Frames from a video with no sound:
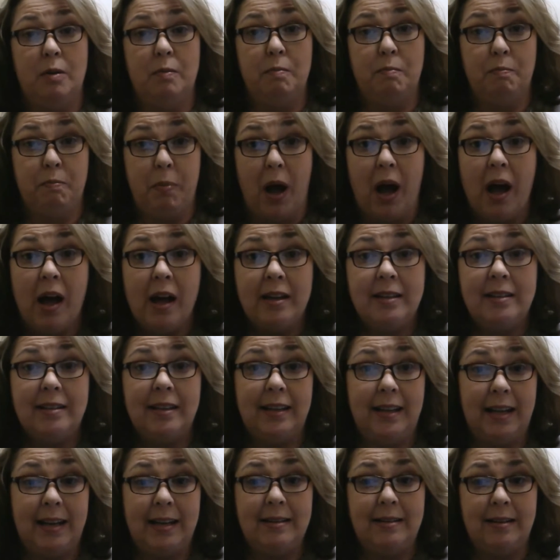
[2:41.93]
Bond
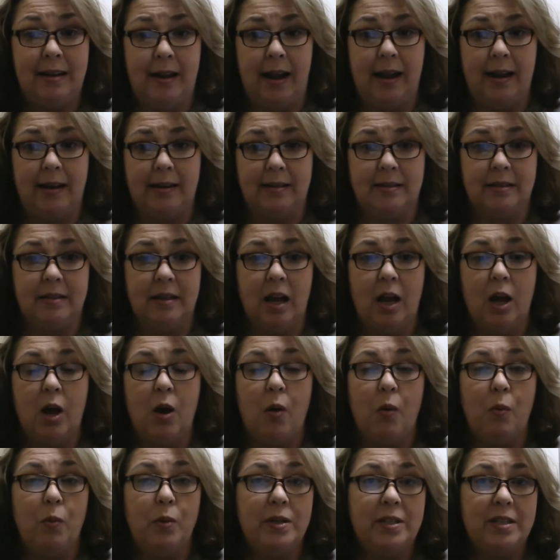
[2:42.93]
index
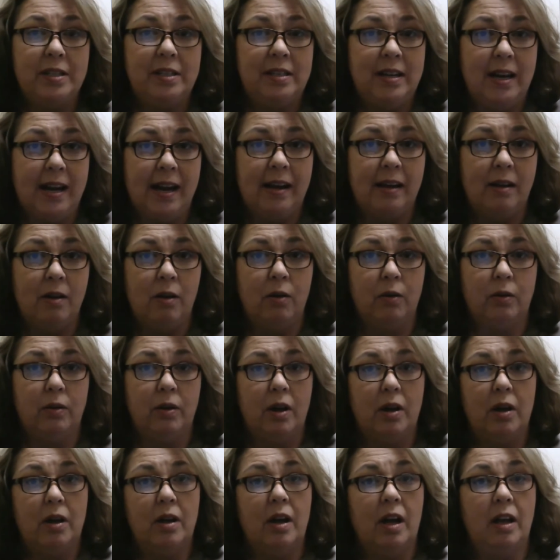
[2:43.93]
was
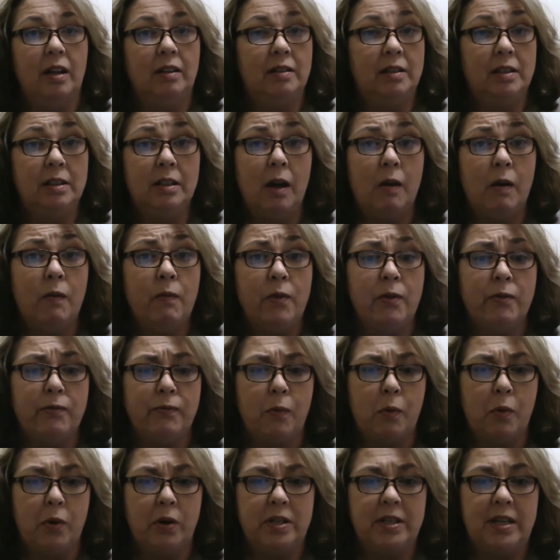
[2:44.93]
down a little over
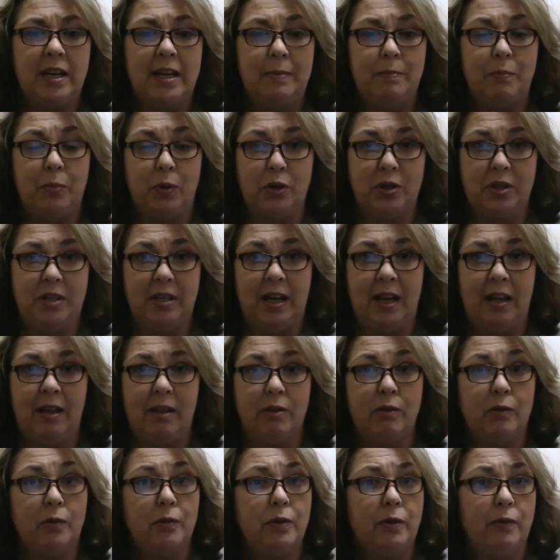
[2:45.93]

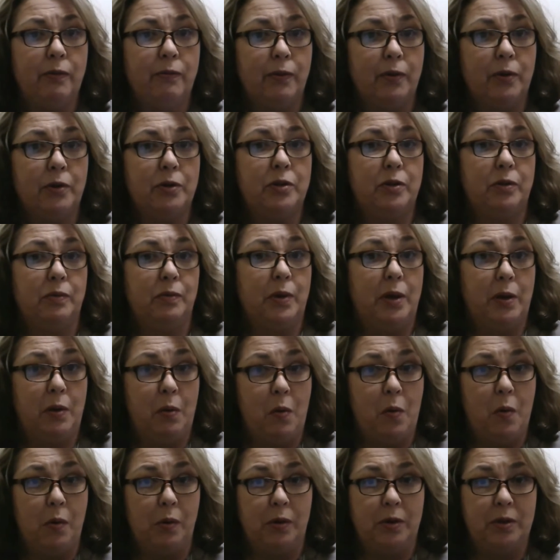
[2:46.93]
14% through the first 3
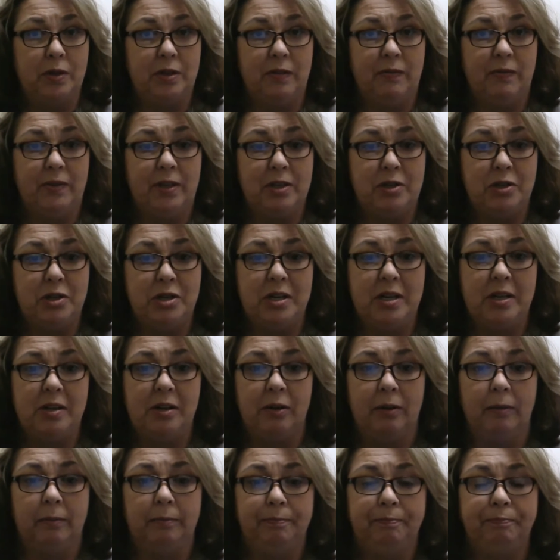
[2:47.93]
quarters of this
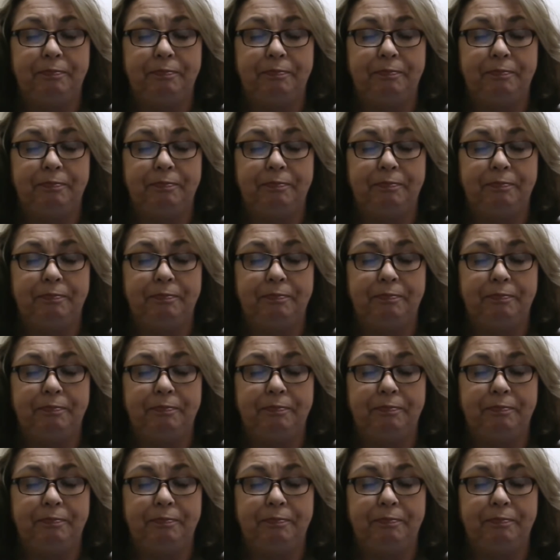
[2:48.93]
year.